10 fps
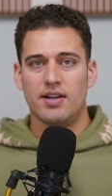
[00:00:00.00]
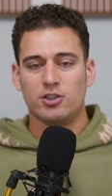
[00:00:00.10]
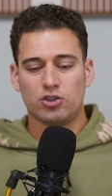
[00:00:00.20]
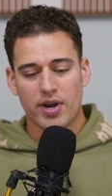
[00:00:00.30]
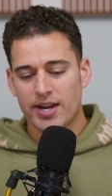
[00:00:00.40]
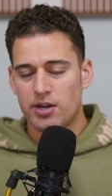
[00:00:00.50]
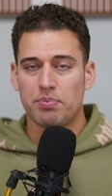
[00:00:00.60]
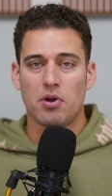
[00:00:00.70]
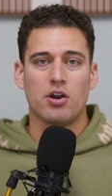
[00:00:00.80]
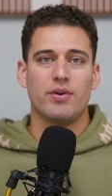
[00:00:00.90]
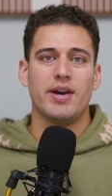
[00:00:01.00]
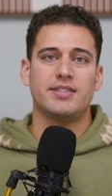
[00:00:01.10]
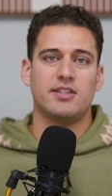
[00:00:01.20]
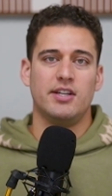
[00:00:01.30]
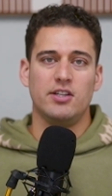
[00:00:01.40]
track your
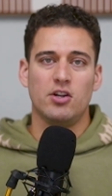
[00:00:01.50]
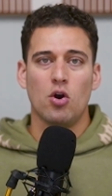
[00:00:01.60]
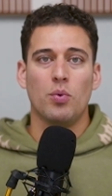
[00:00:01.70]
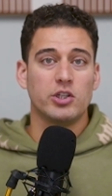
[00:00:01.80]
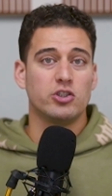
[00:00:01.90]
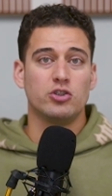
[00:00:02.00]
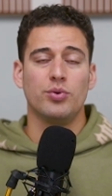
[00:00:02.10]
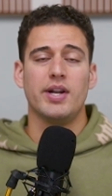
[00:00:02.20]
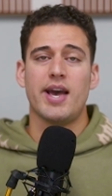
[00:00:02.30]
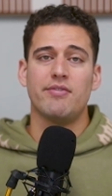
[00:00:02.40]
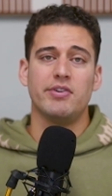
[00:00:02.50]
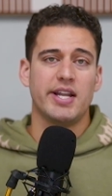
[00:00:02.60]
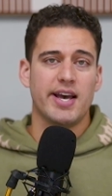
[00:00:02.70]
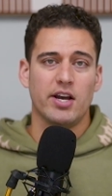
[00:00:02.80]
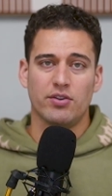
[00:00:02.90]
progress and know what you're doing every
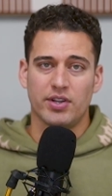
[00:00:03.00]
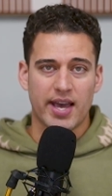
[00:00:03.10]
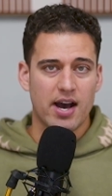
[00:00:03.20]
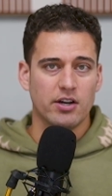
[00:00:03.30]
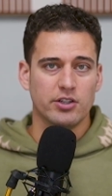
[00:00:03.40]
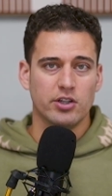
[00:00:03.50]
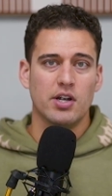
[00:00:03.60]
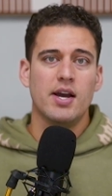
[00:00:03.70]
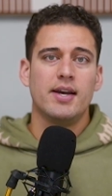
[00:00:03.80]
day on the calendar.